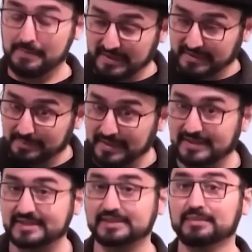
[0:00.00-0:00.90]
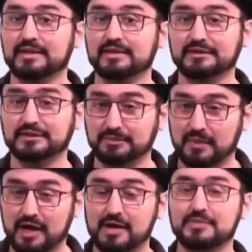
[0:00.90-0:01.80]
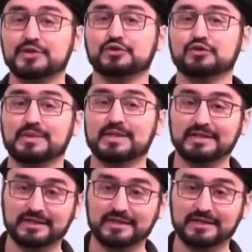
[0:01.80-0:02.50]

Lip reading: Thus, where the mother was originally entitled